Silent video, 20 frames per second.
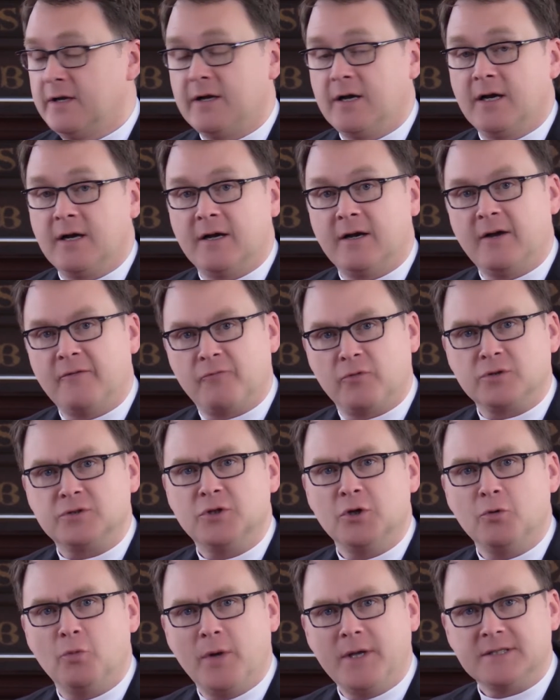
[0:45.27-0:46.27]
for
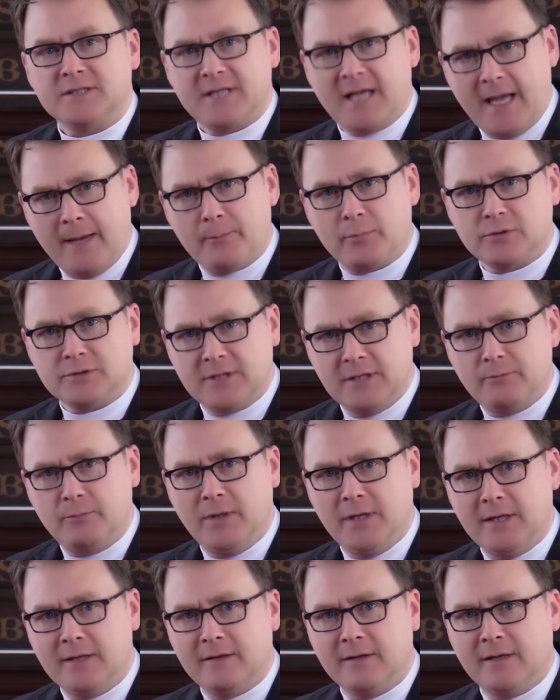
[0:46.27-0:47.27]
2 weeks campers had
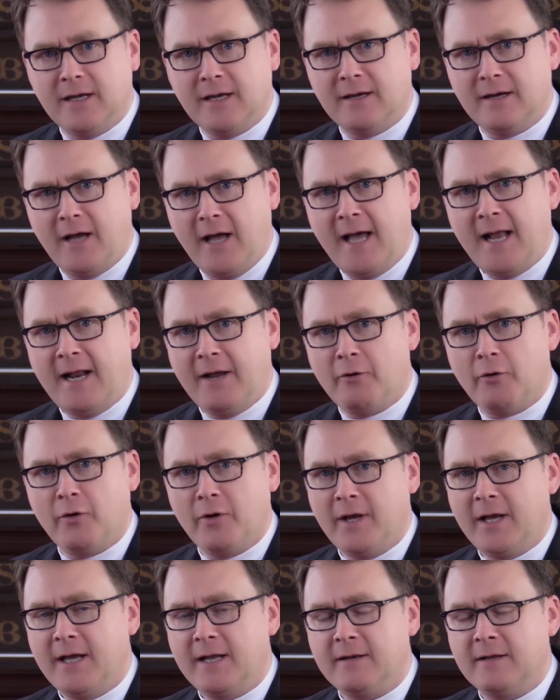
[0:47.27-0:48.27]
been at
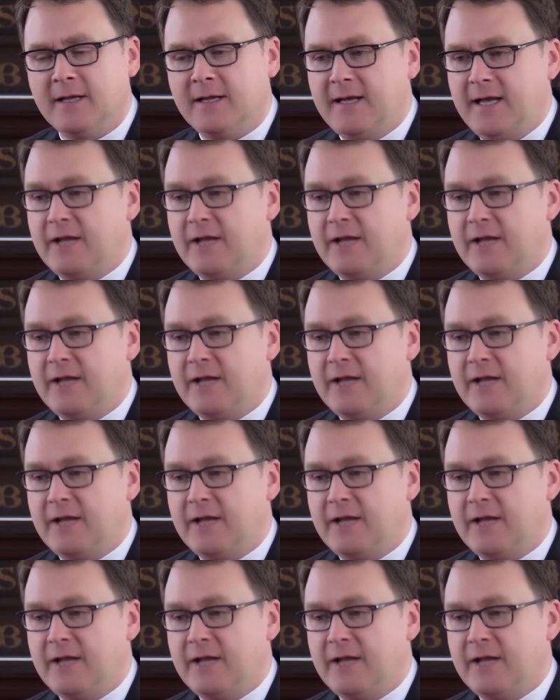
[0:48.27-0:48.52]
Arrowhead,